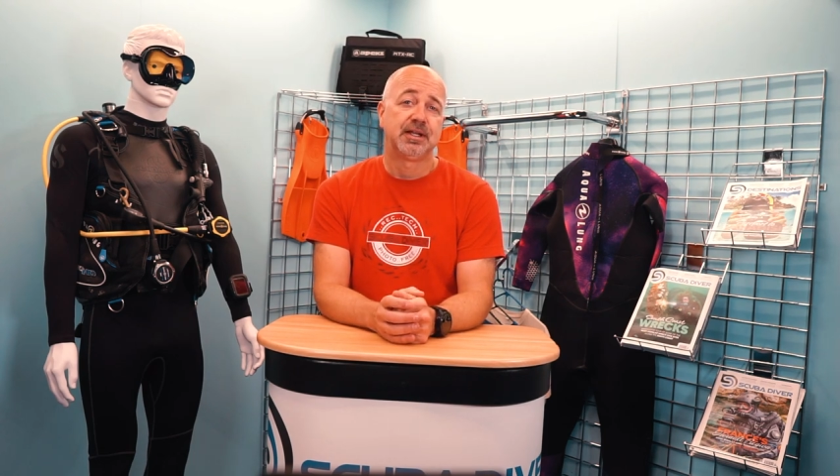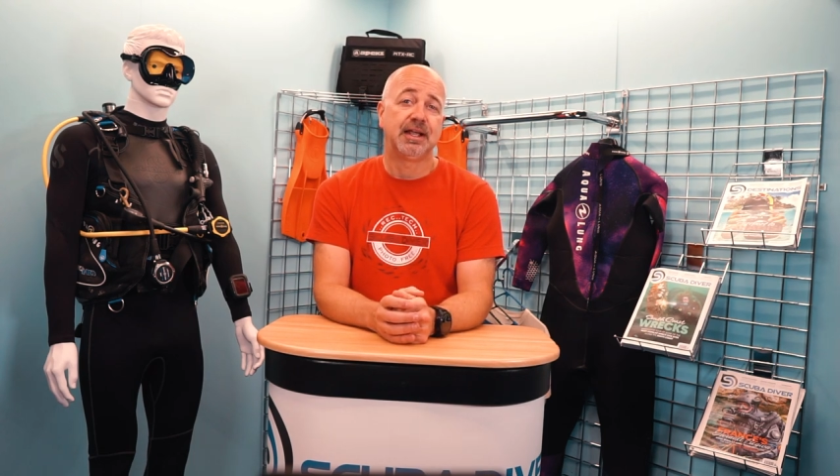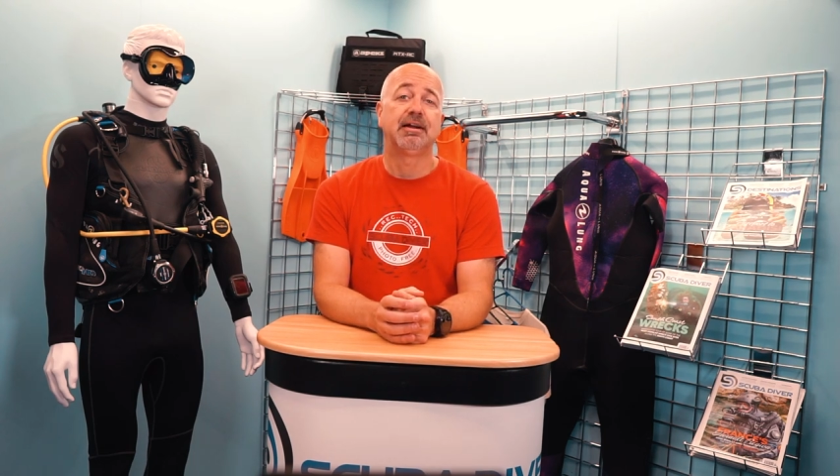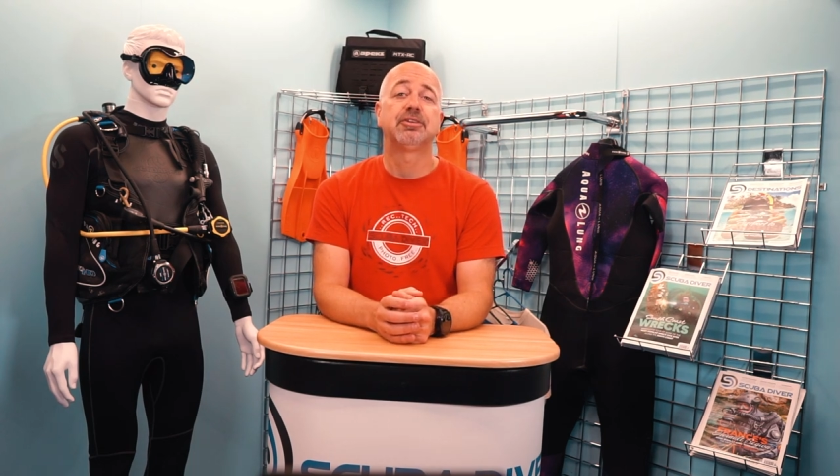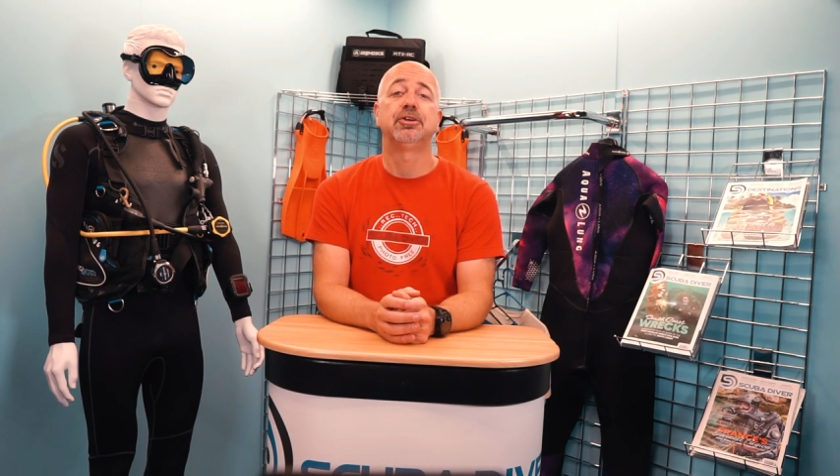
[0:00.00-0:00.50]

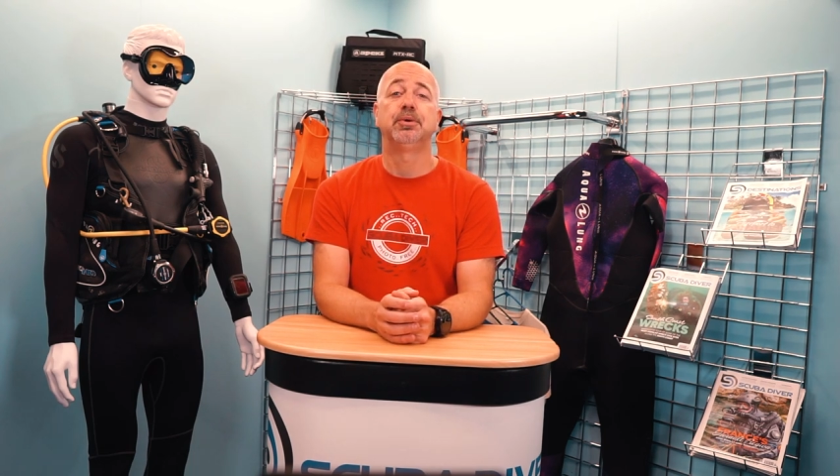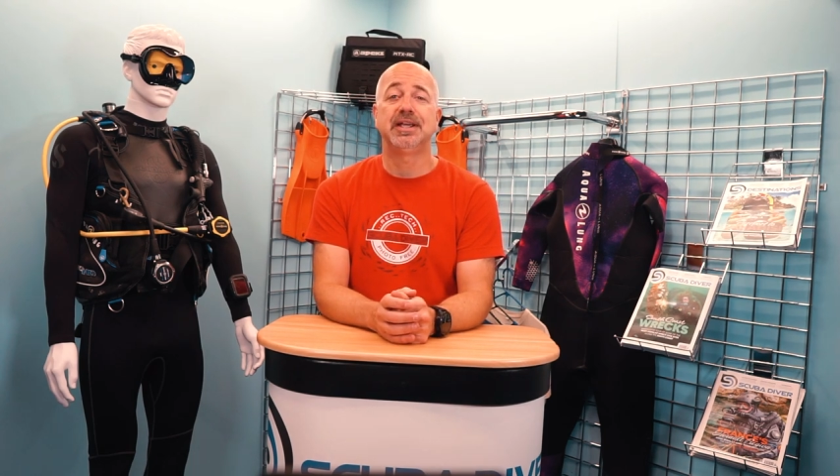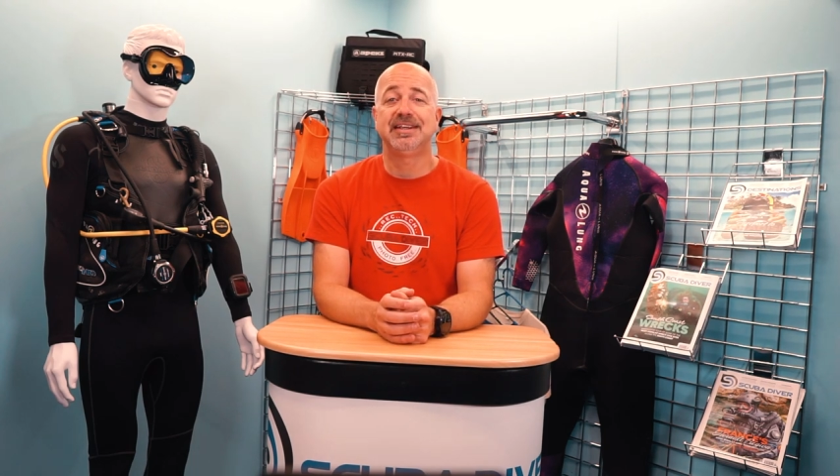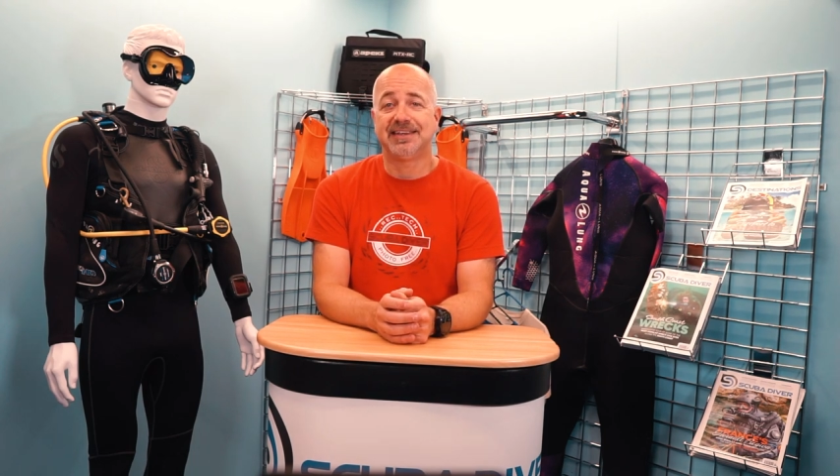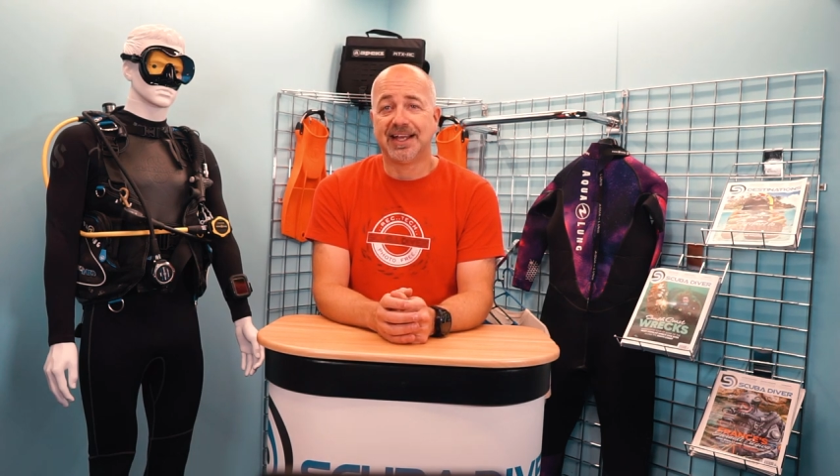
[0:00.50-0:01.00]
there are 2
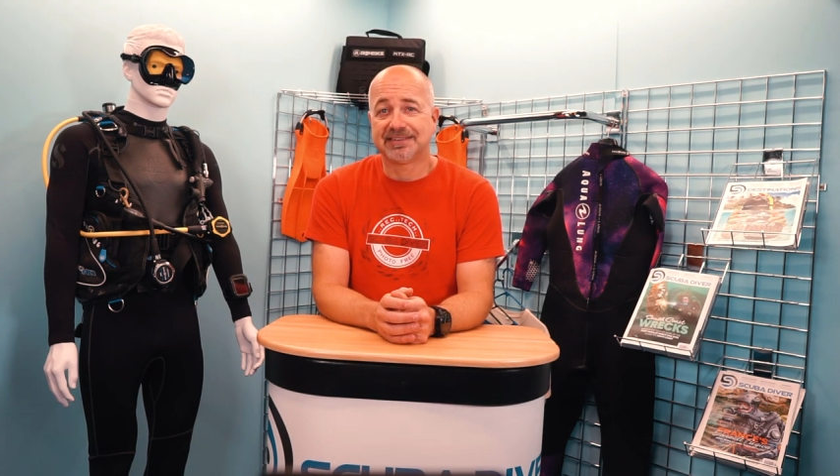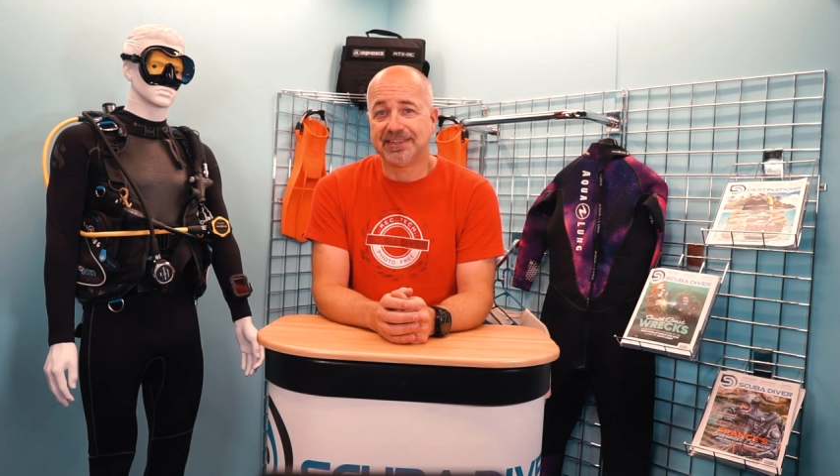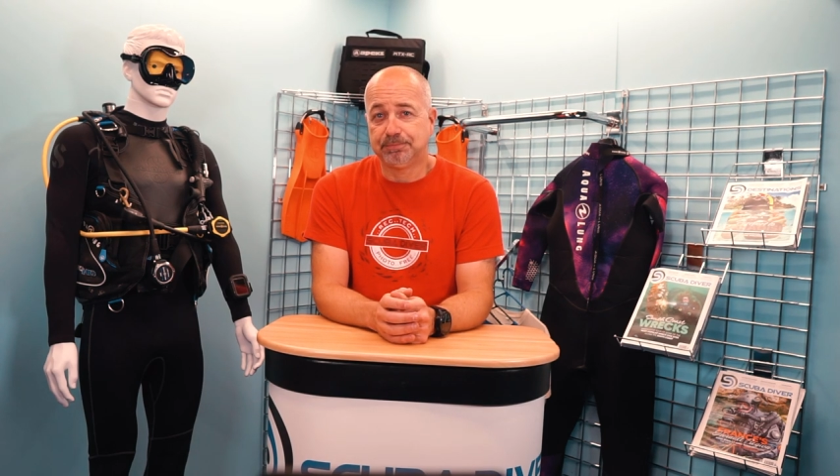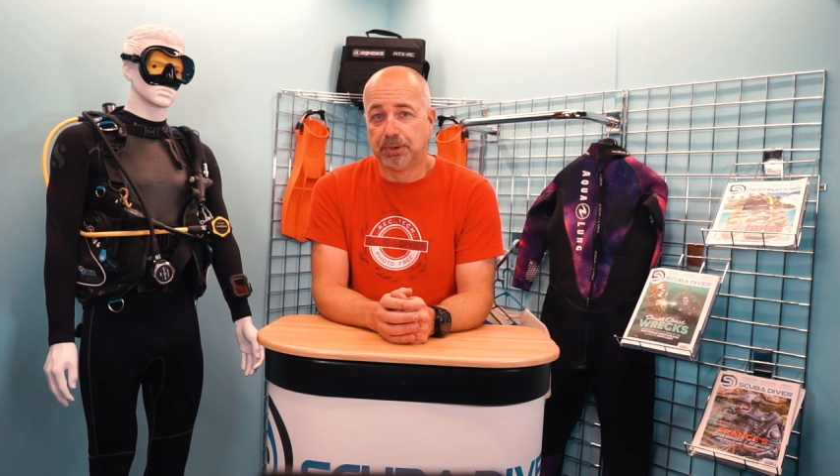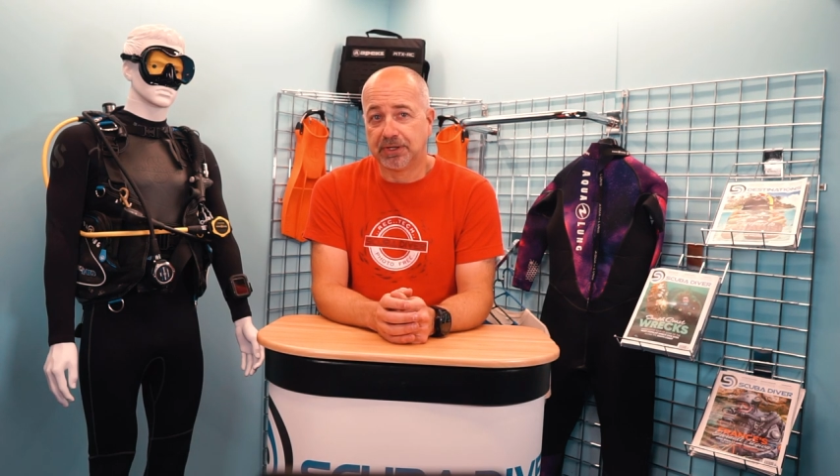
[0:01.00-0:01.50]
easy
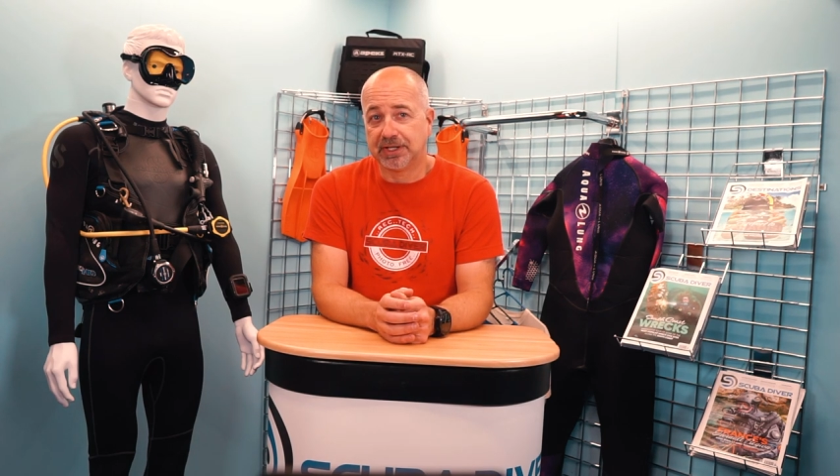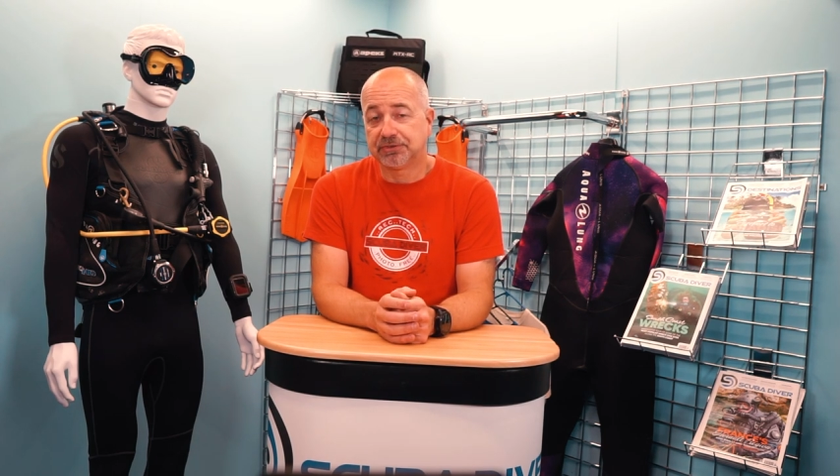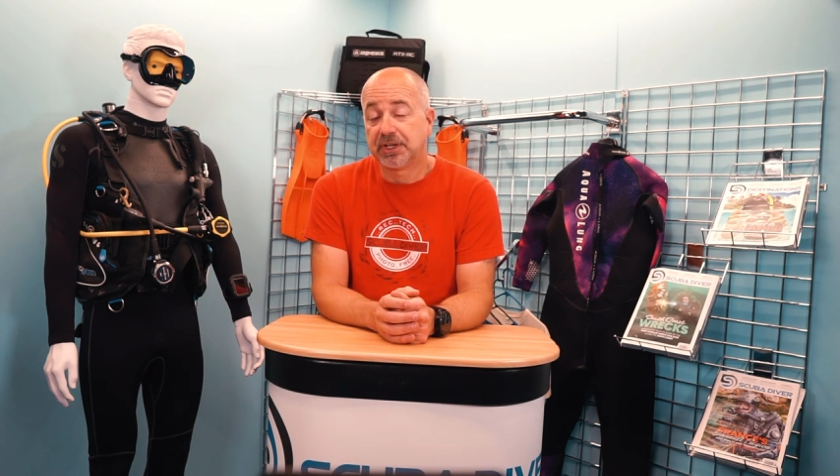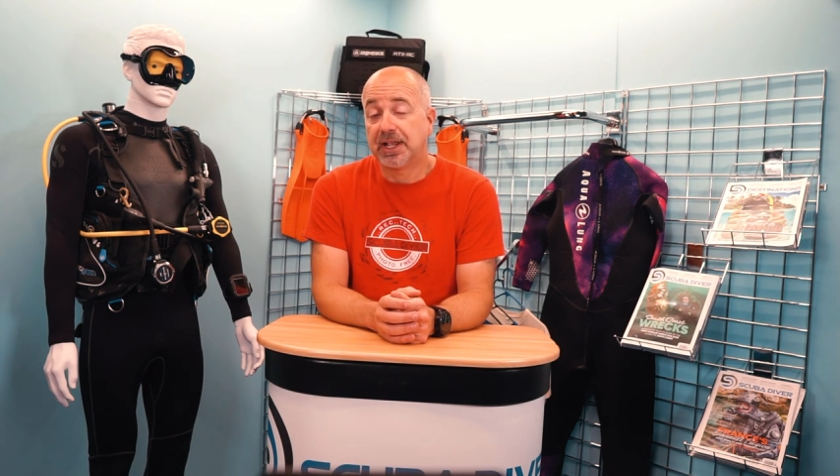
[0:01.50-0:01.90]
access pockets